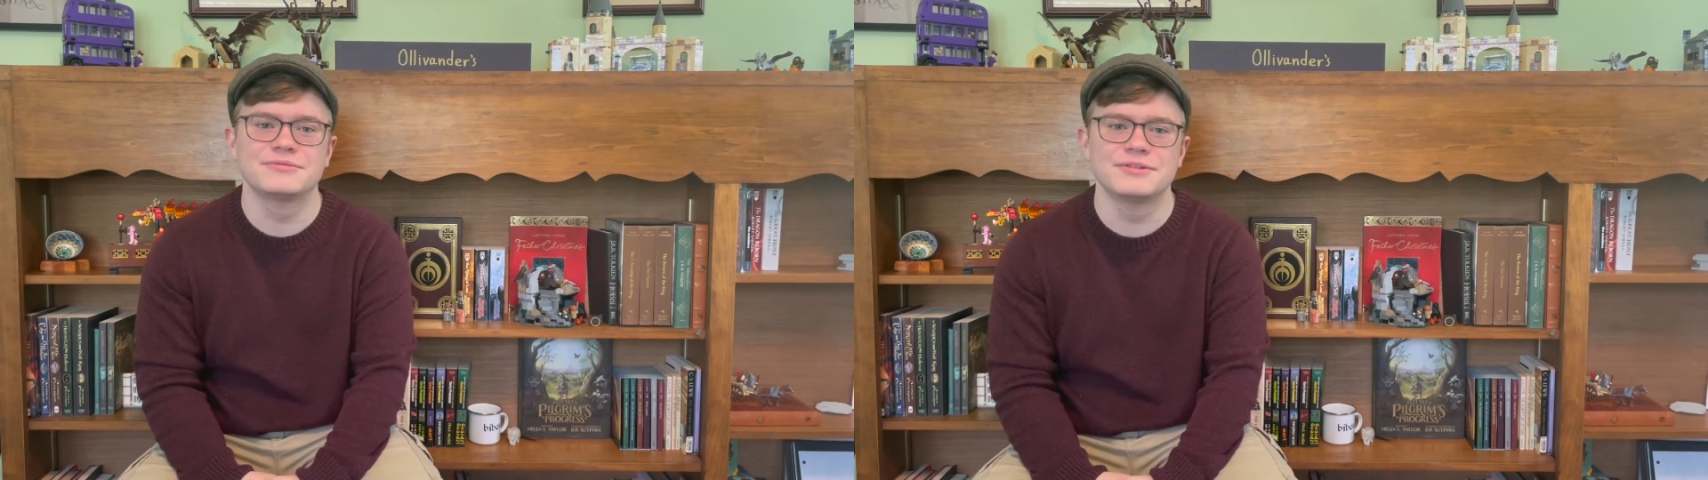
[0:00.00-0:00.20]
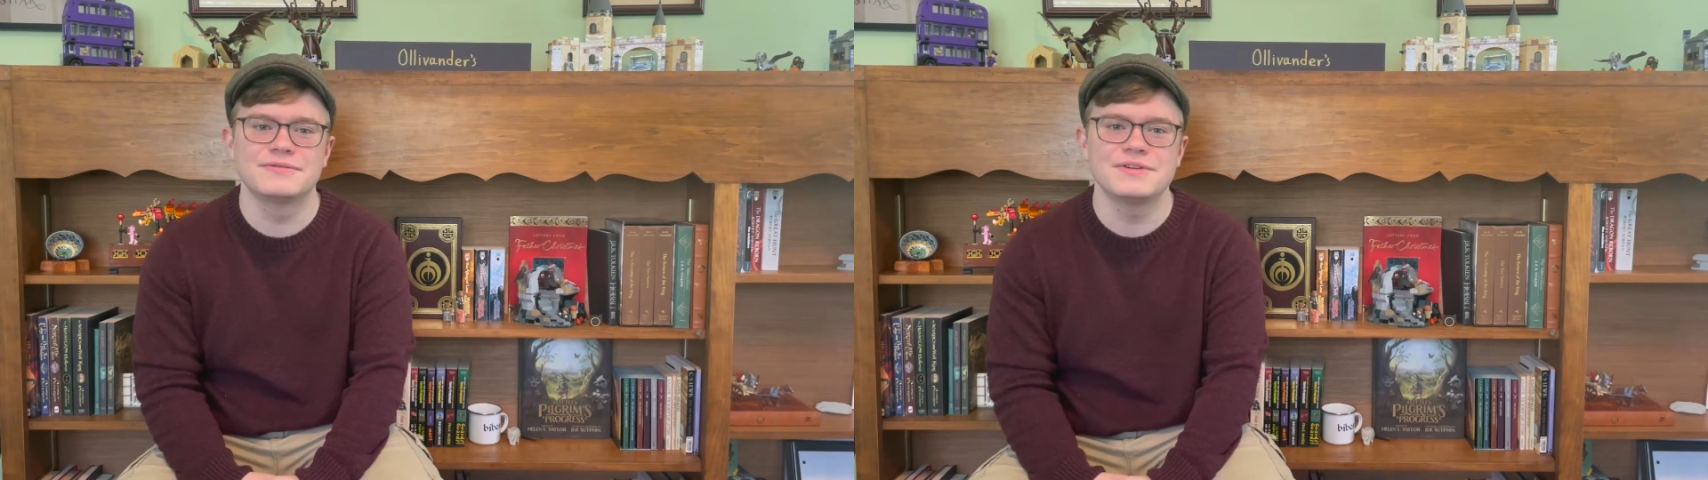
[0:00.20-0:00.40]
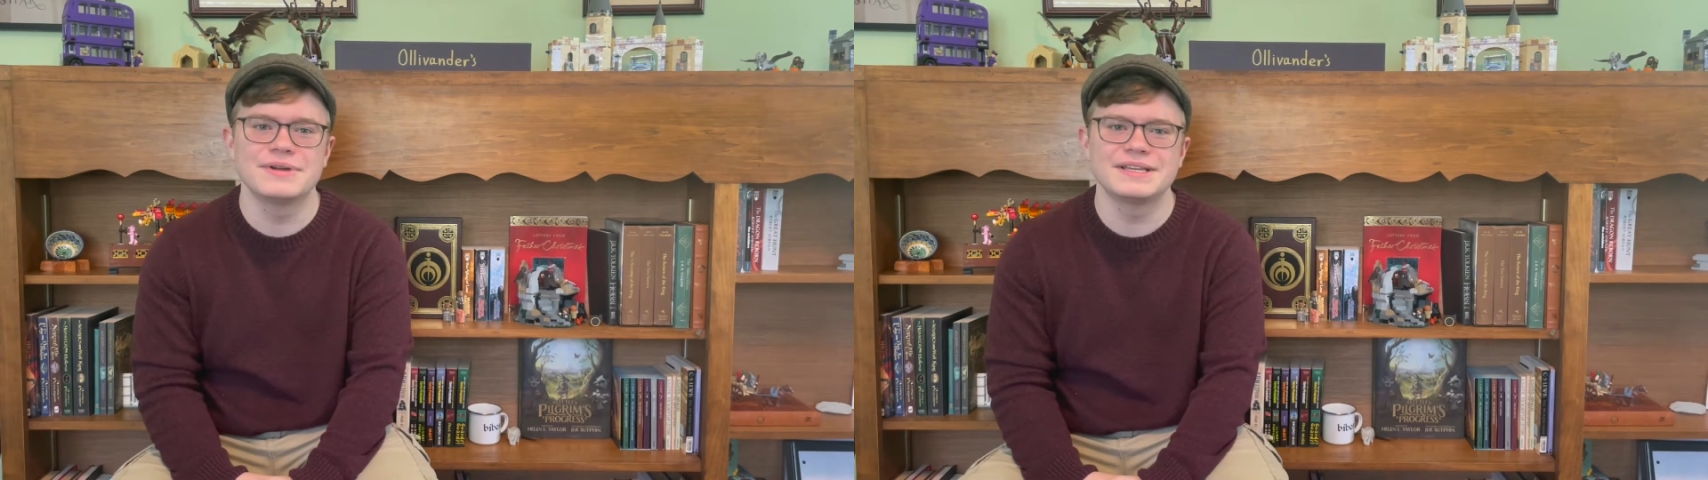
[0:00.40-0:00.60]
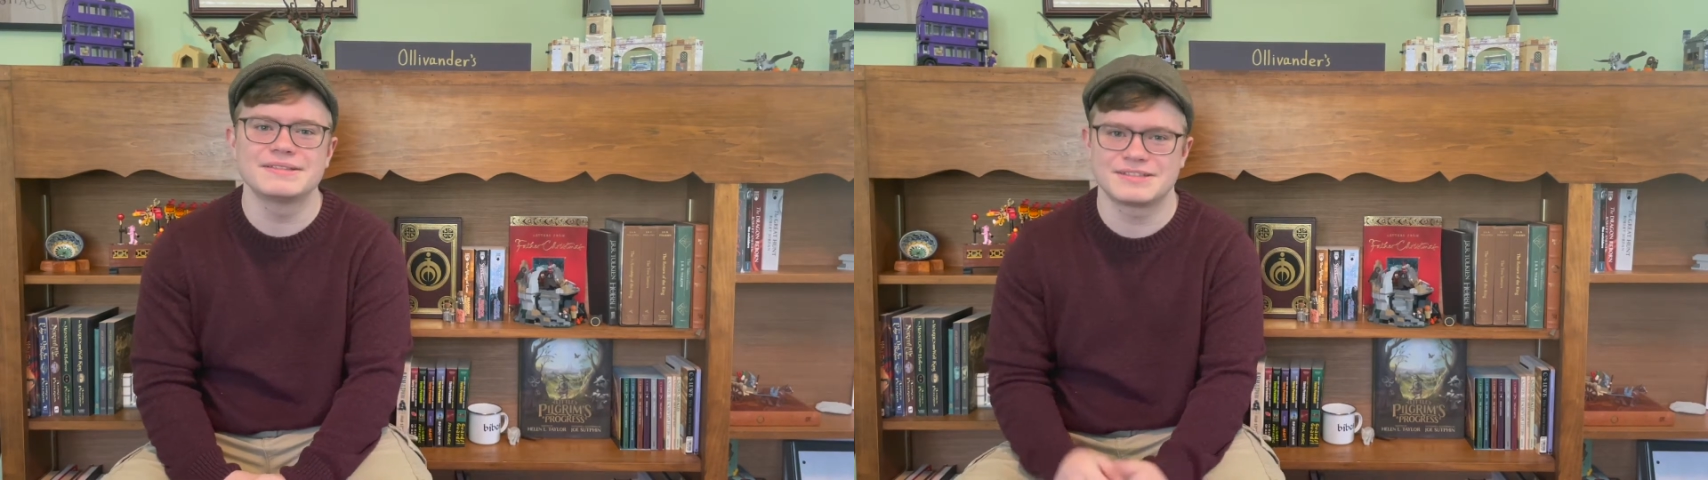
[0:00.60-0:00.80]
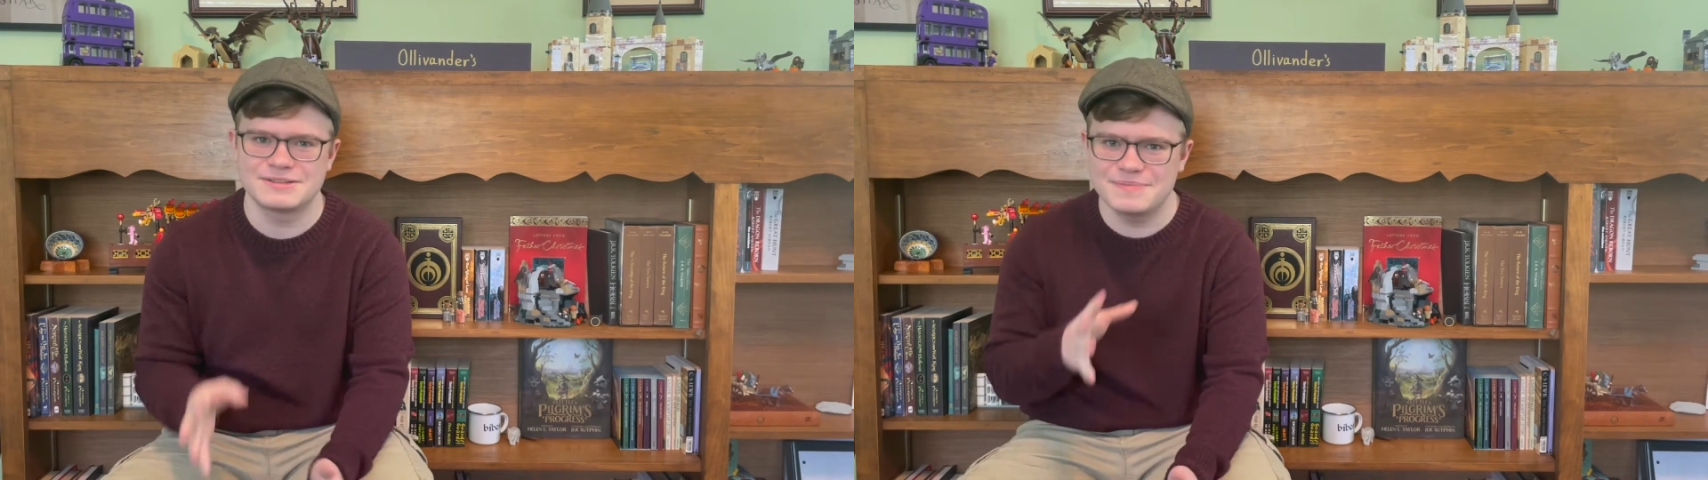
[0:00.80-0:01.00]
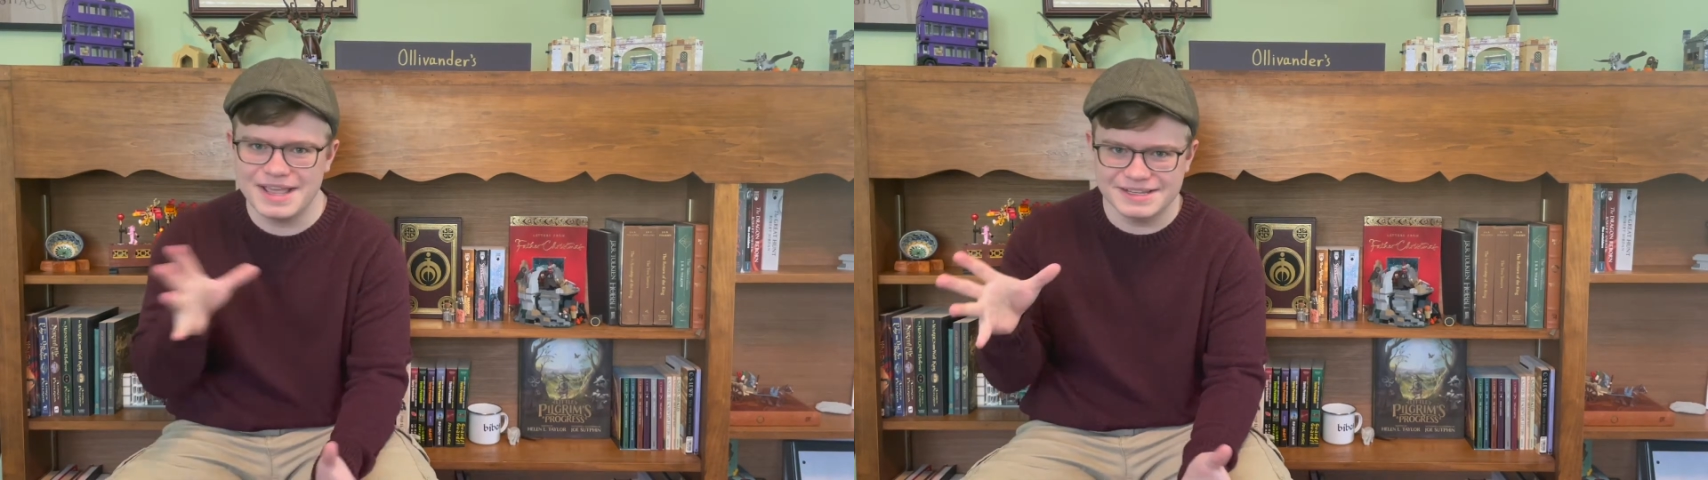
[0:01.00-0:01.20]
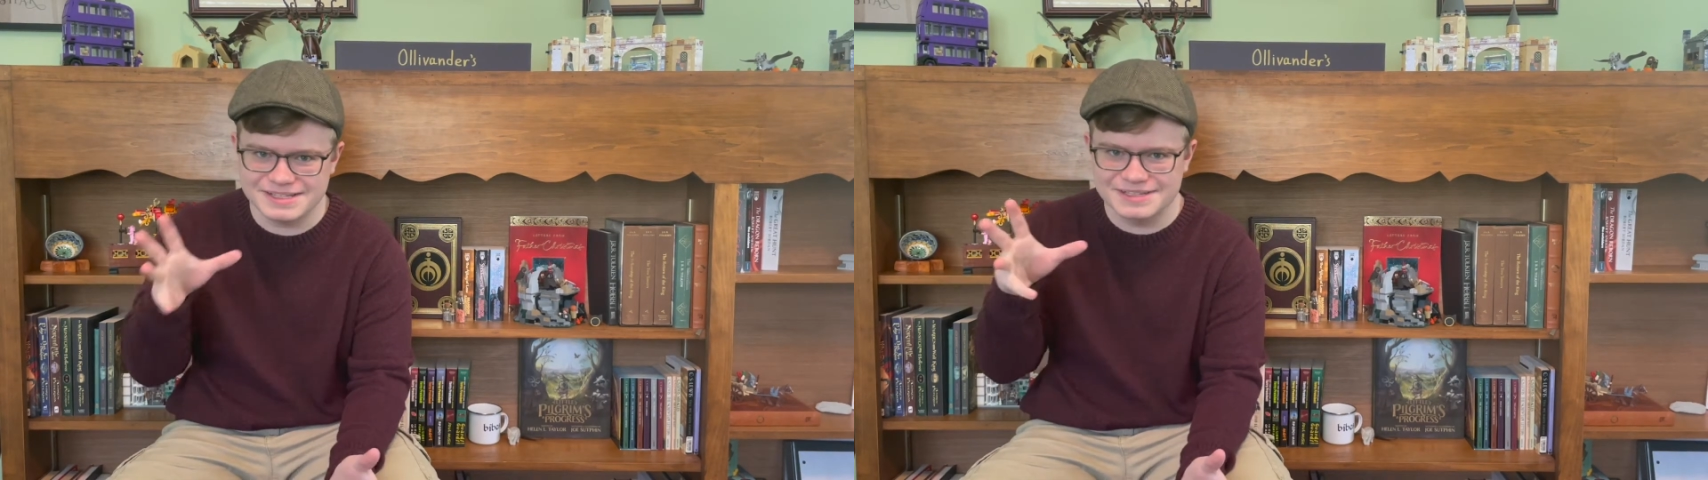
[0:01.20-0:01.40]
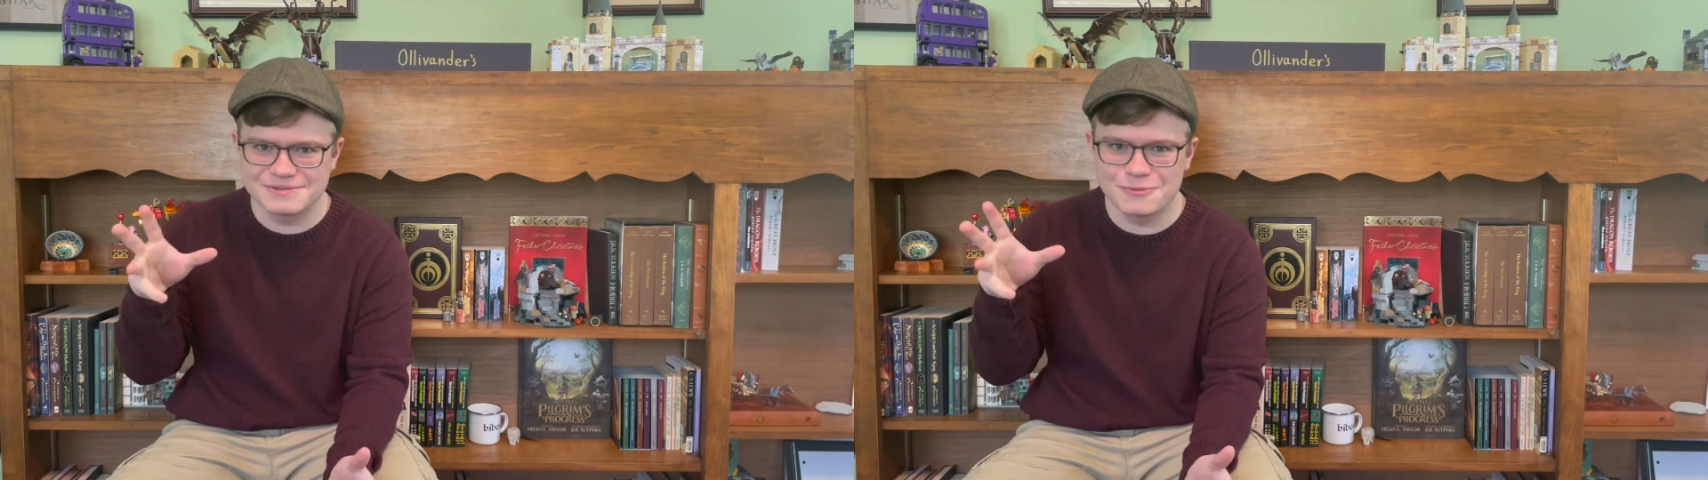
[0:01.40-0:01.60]
reviewing
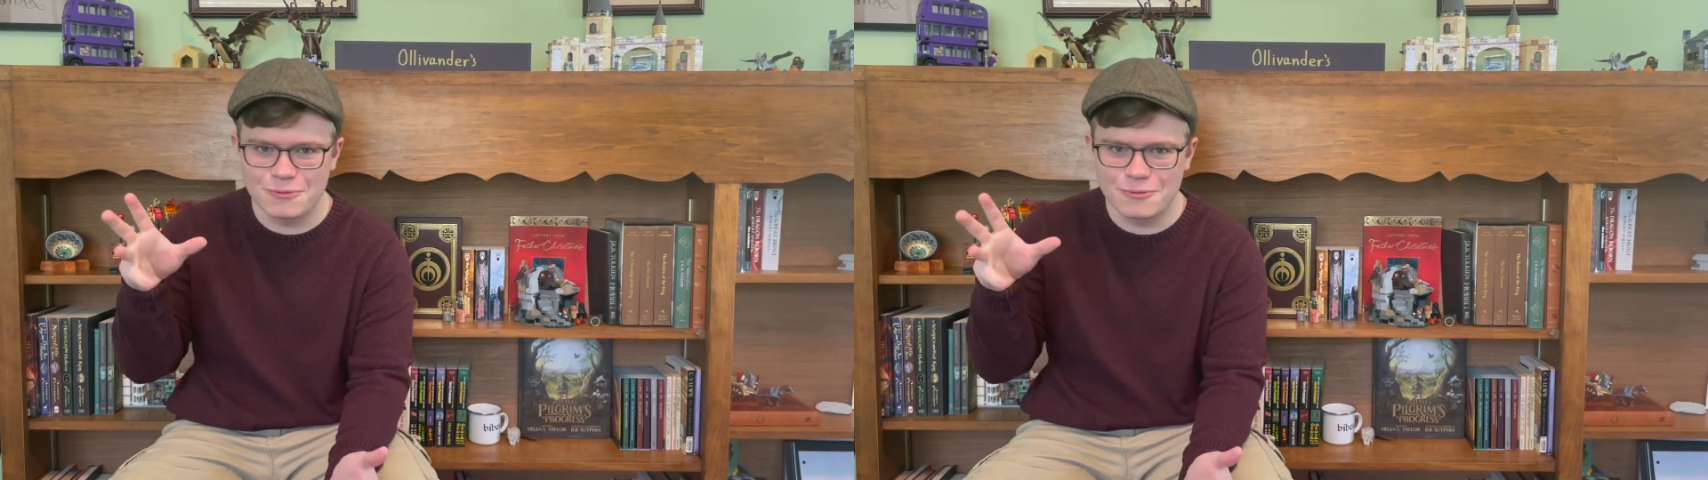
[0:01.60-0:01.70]
space